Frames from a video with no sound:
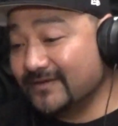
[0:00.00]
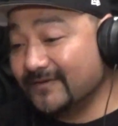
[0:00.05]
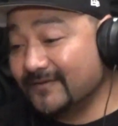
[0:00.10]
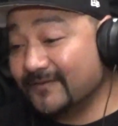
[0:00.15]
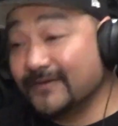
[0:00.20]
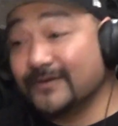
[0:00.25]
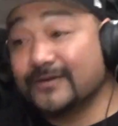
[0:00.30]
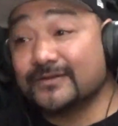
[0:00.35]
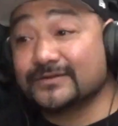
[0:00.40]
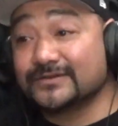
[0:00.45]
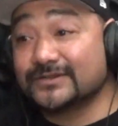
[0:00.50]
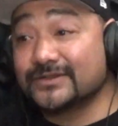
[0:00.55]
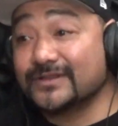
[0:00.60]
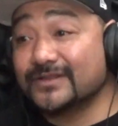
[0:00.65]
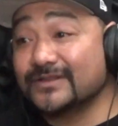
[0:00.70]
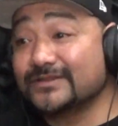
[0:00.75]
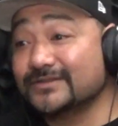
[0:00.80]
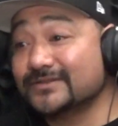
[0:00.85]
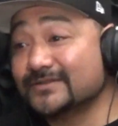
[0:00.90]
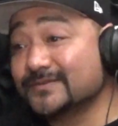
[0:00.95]

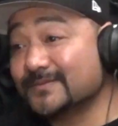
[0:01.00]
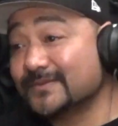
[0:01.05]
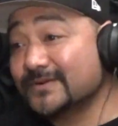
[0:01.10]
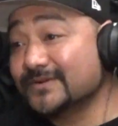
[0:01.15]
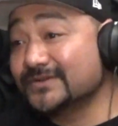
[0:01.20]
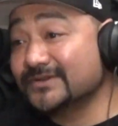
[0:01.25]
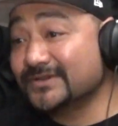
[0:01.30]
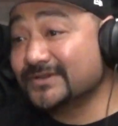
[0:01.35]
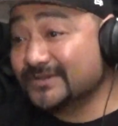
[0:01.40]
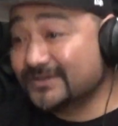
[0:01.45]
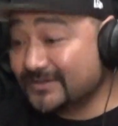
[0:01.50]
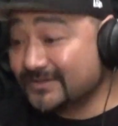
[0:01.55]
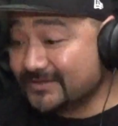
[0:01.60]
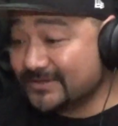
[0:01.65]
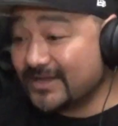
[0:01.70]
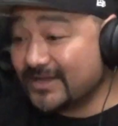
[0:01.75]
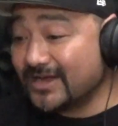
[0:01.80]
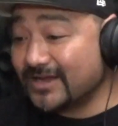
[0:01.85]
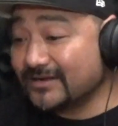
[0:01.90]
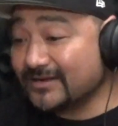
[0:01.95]
photosynthesis process to
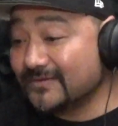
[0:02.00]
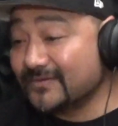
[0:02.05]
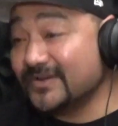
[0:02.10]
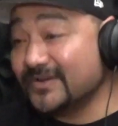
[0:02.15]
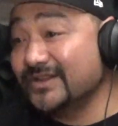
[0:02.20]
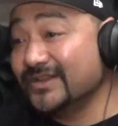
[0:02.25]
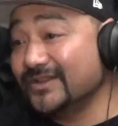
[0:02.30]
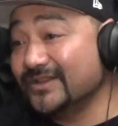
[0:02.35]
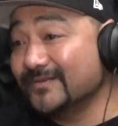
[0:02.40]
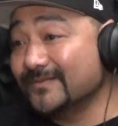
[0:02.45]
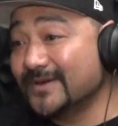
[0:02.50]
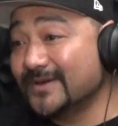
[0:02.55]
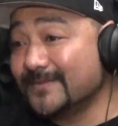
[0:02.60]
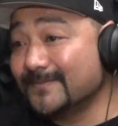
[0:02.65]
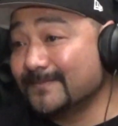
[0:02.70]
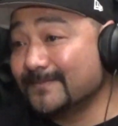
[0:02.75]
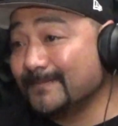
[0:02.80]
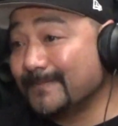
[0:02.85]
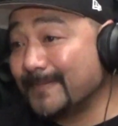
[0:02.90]
start greening them up.